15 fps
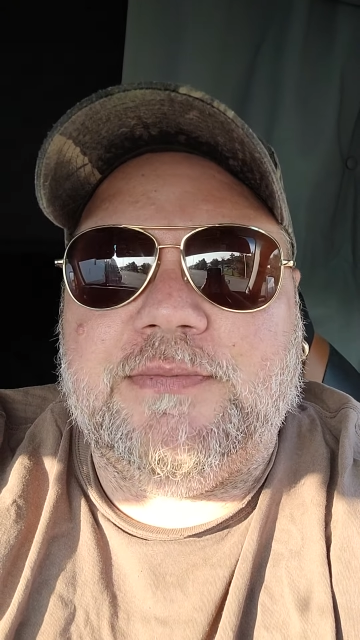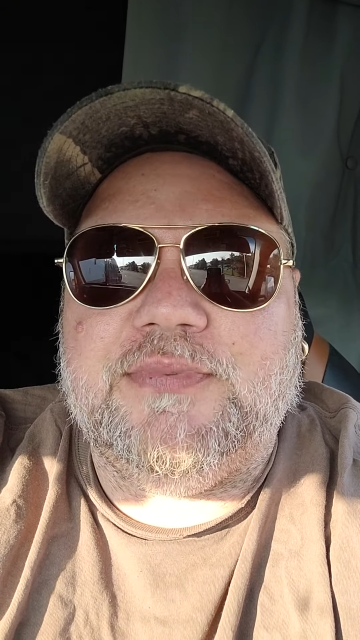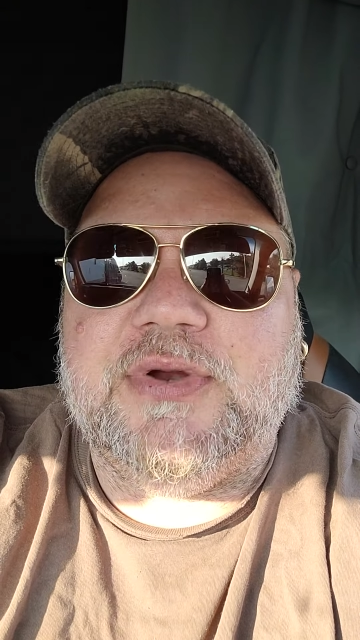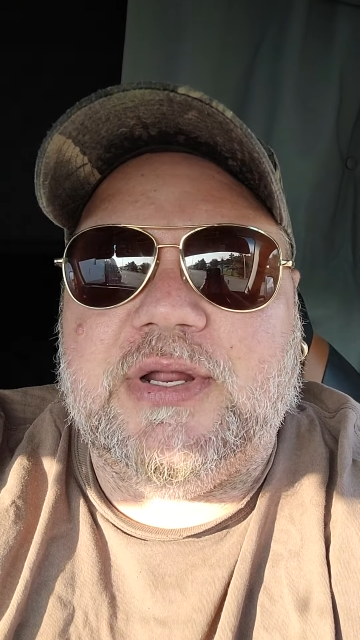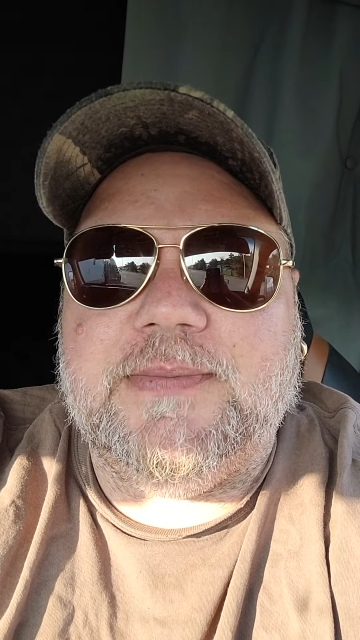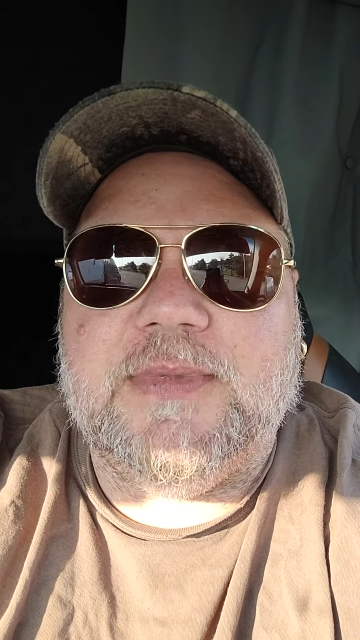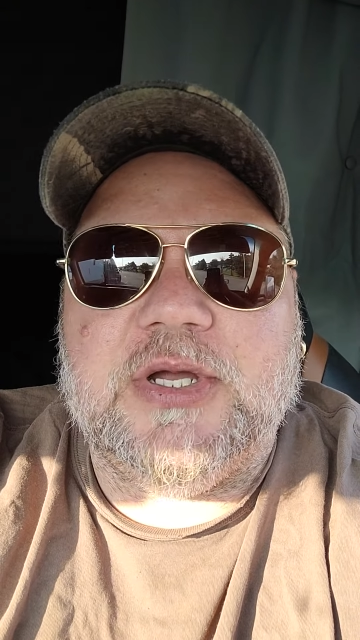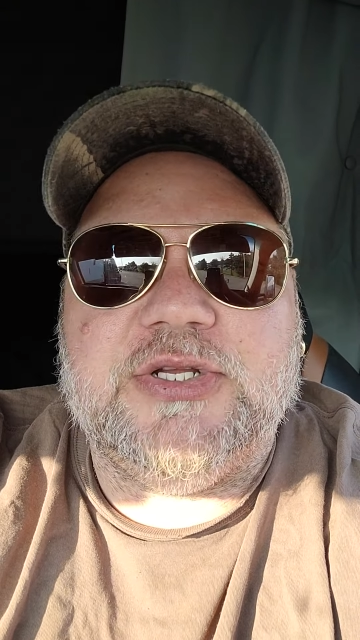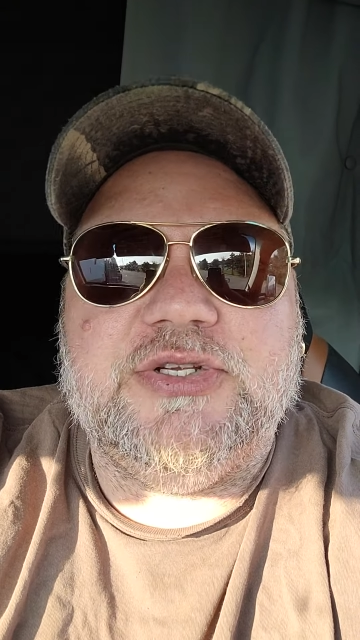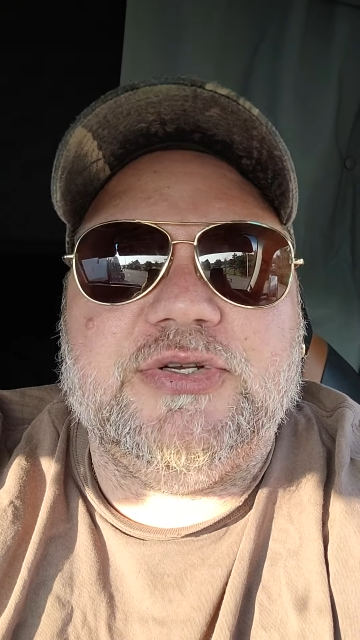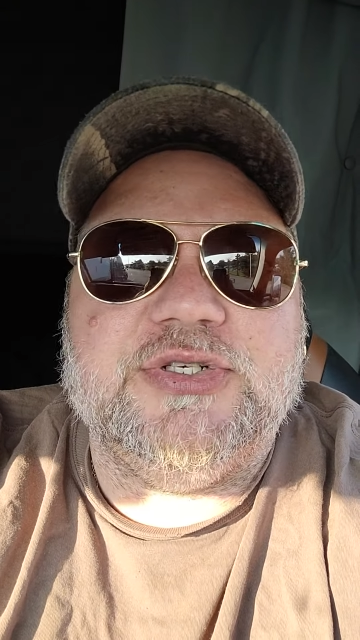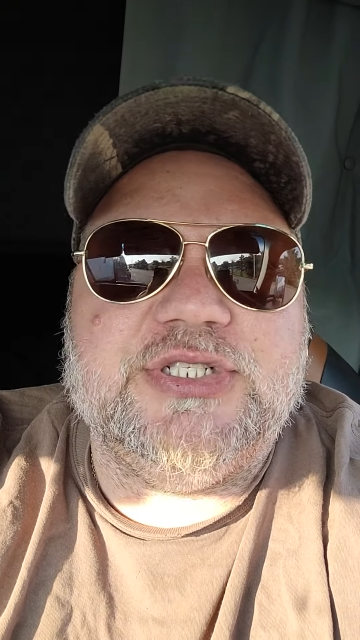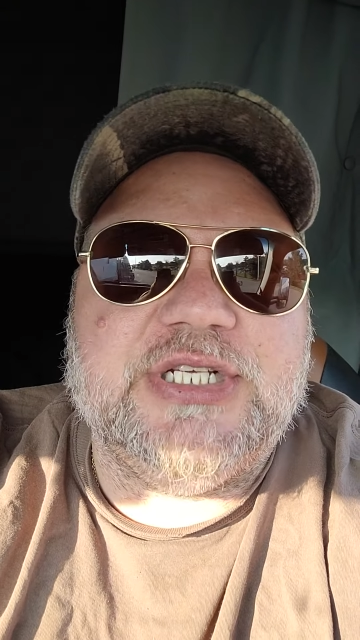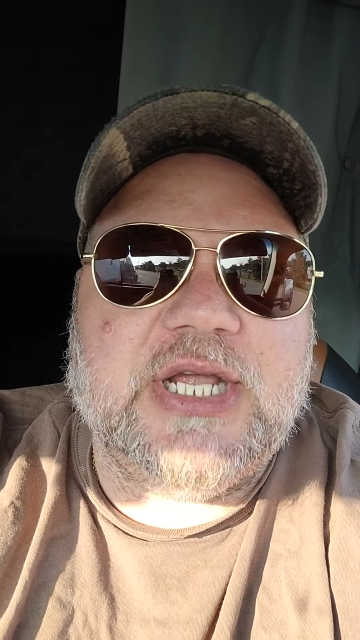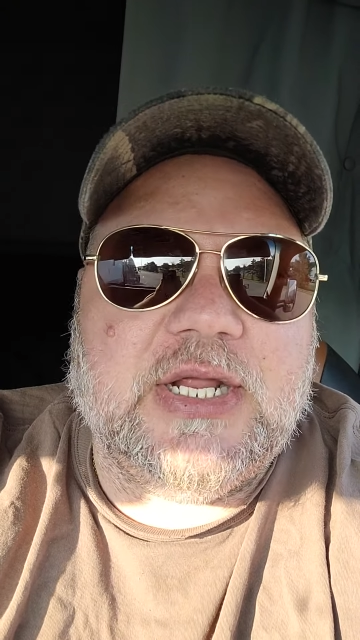pretty much, your
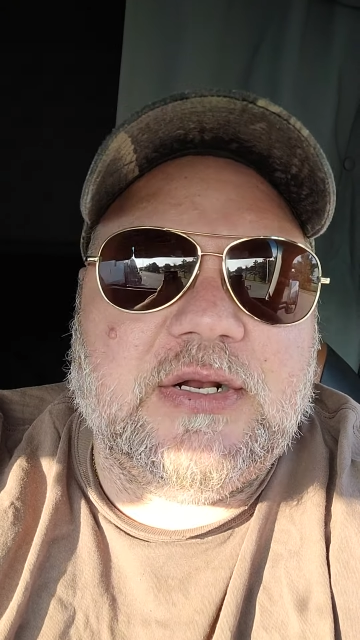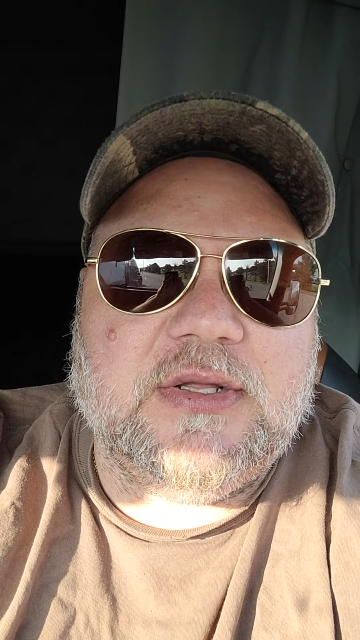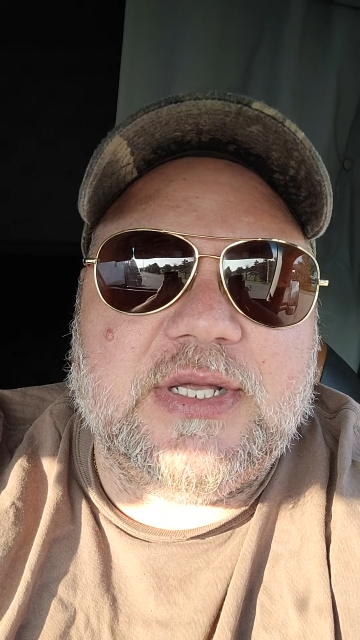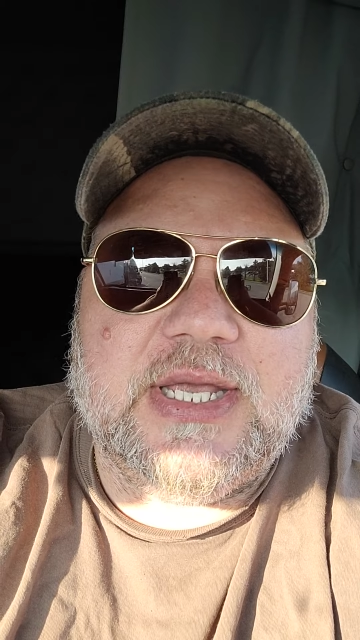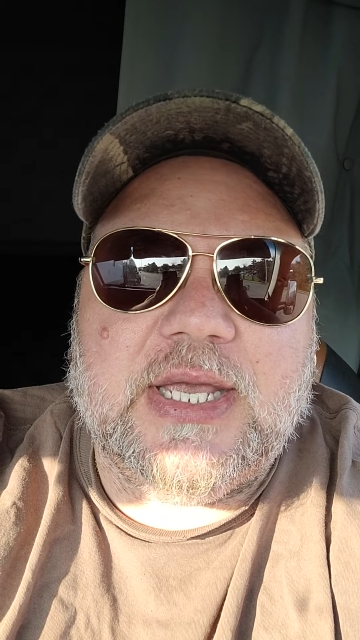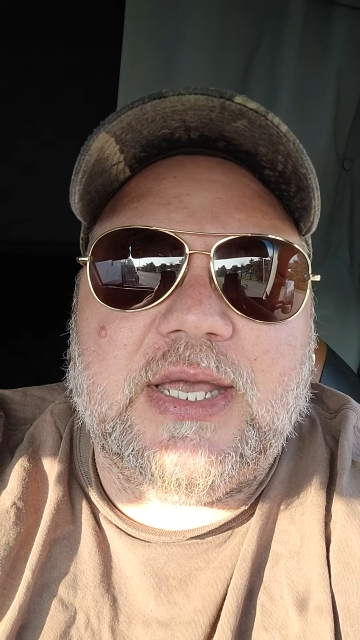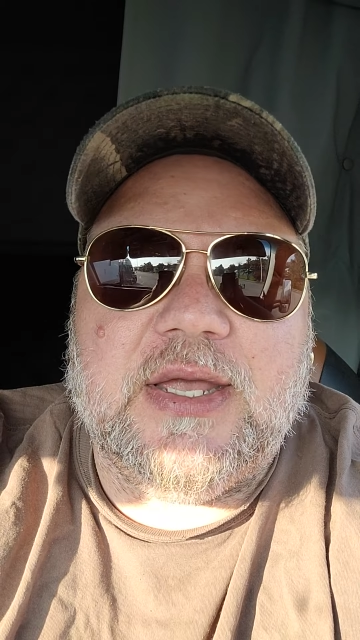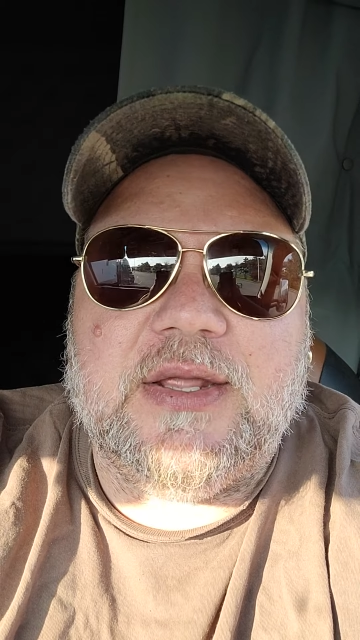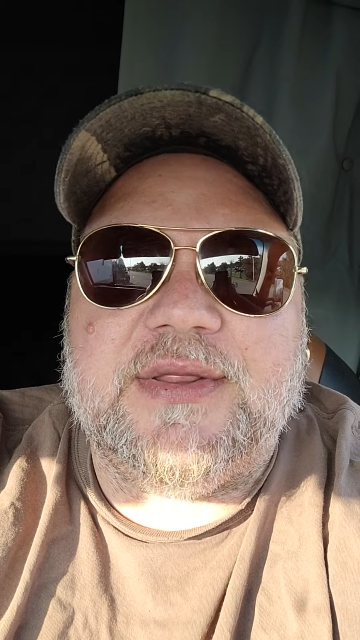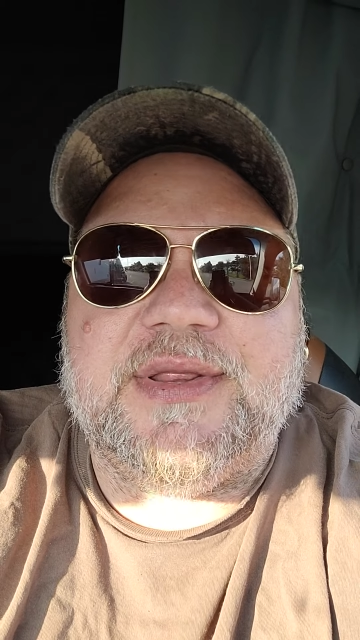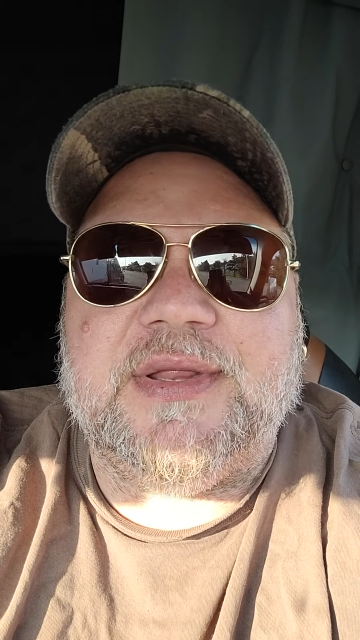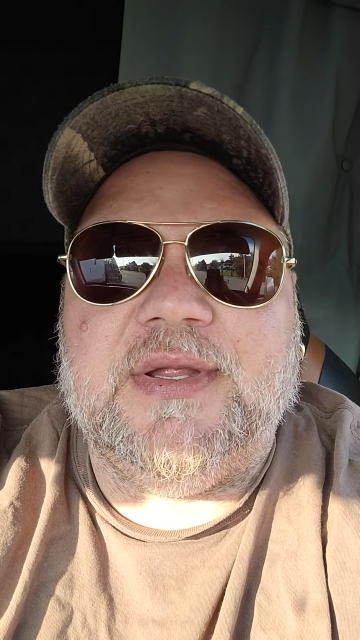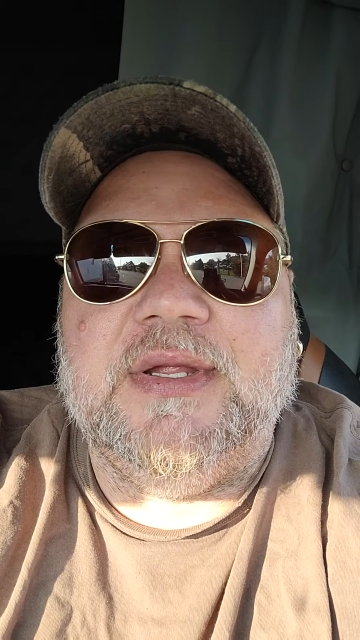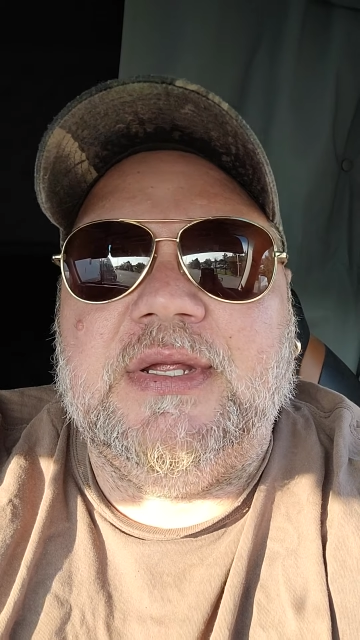channel cats,